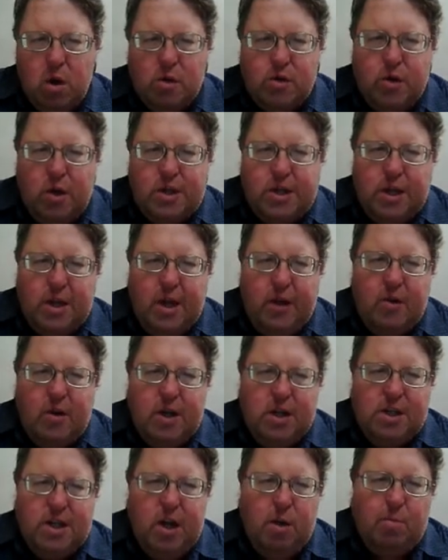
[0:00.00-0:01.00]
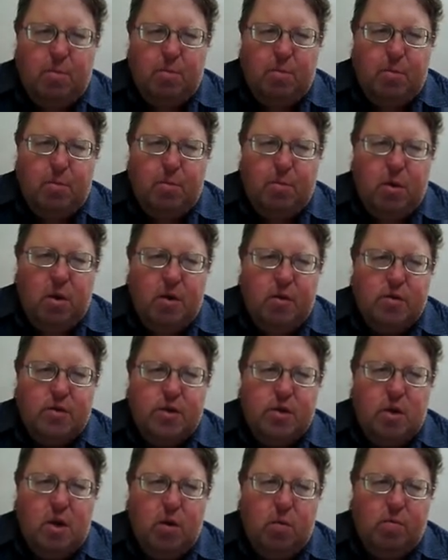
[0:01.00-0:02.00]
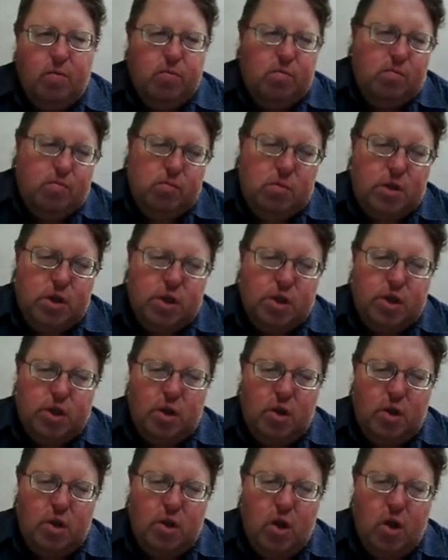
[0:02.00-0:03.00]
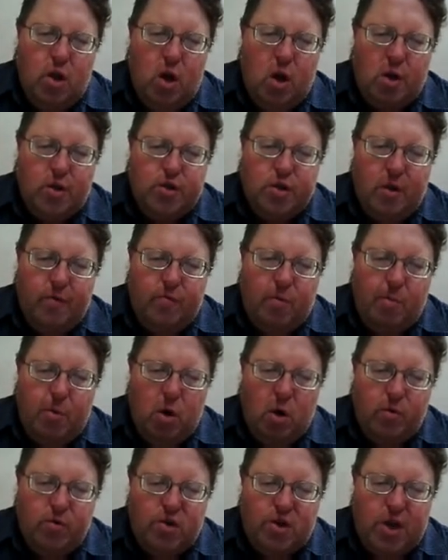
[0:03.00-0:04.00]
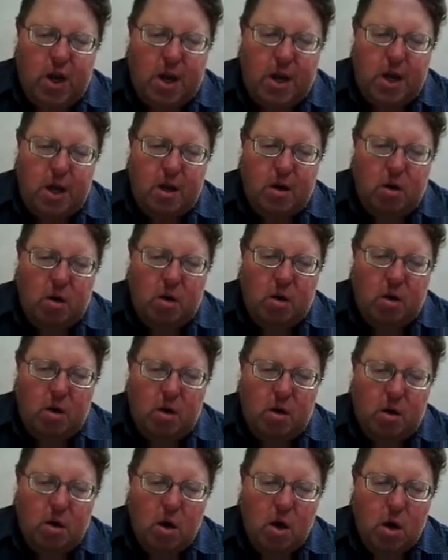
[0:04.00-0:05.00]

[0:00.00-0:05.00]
So that's another example does your knowledge come from your own study, or